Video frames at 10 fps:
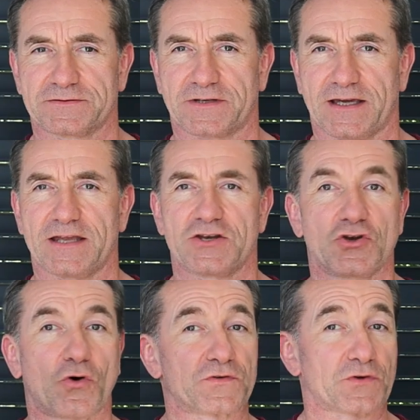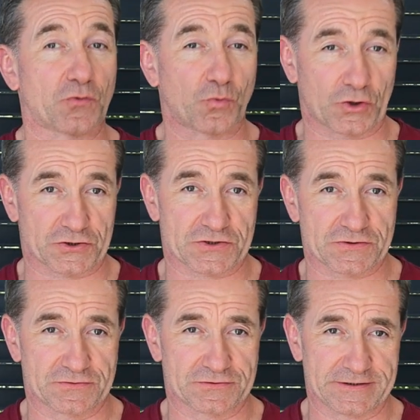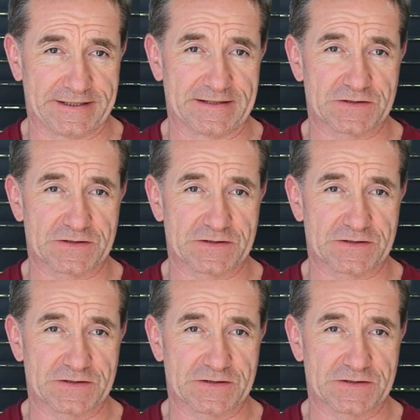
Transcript: okay, not worse, all right?